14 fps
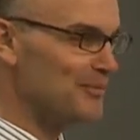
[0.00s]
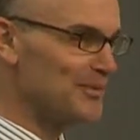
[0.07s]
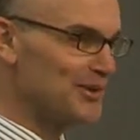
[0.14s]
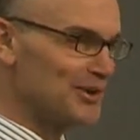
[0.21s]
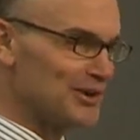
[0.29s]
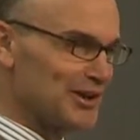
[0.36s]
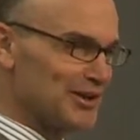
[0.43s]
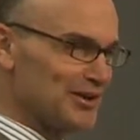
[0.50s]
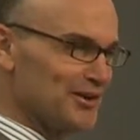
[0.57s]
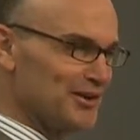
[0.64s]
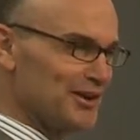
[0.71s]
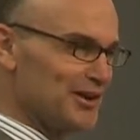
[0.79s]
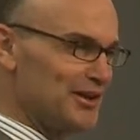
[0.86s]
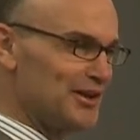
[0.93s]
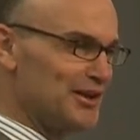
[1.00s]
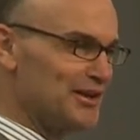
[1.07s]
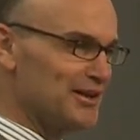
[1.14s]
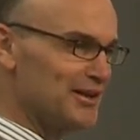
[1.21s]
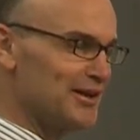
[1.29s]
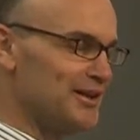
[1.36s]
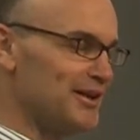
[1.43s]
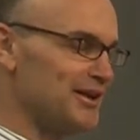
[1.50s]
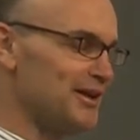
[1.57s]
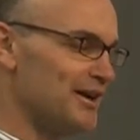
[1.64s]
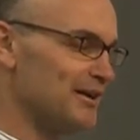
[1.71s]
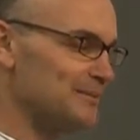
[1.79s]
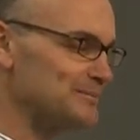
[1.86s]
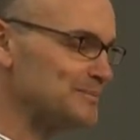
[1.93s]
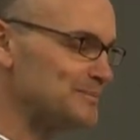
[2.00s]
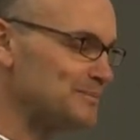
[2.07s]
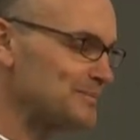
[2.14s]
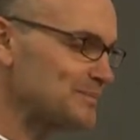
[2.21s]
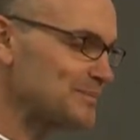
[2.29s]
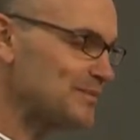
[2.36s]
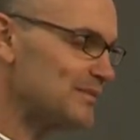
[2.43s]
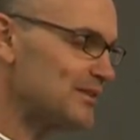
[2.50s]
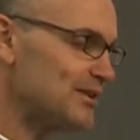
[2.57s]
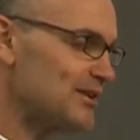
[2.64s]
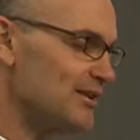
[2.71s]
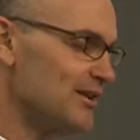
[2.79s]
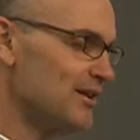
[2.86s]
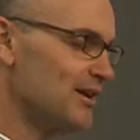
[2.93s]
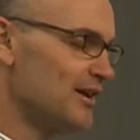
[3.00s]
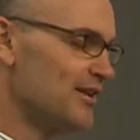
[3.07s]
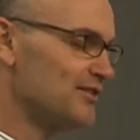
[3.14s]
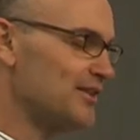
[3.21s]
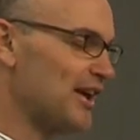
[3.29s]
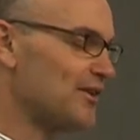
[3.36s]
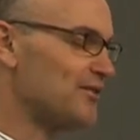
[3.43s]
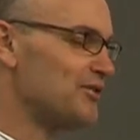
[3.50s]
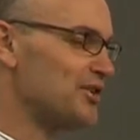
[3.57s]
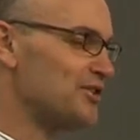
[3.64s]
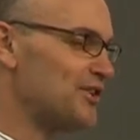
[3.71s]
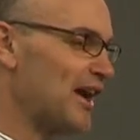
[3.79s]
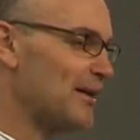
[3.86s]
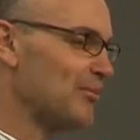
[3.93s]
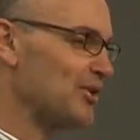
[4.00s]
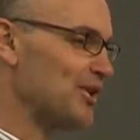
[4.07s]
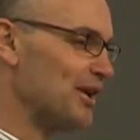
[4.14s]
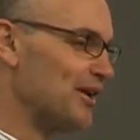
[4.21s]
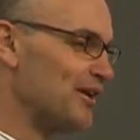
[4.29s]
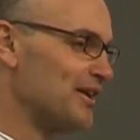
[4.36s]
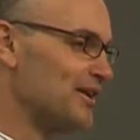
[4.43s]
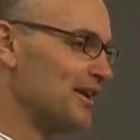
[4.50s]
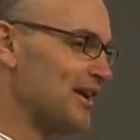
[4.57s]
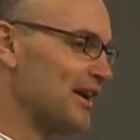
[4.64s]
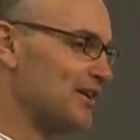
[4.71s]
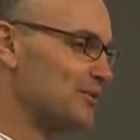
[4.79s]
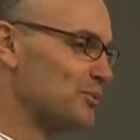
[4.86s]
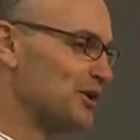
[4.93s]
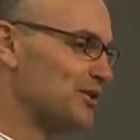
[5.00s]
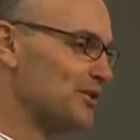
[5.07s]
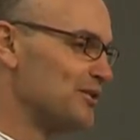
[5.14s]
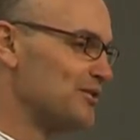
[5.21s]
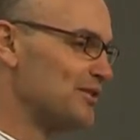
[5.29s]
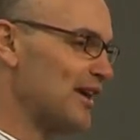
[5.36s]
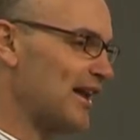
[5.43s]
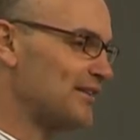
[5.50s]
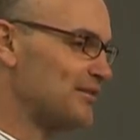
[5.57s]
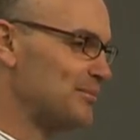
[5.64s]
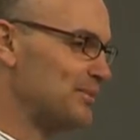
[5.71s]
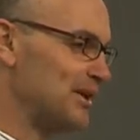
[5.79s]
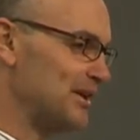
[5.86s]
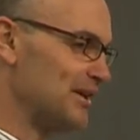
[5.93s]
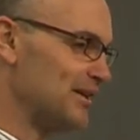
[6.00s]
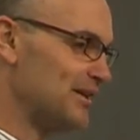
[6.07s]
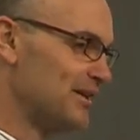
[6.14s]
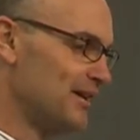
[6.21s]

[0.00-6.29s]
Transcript: Your little, on the center of your table there, it indicates what those dots mean.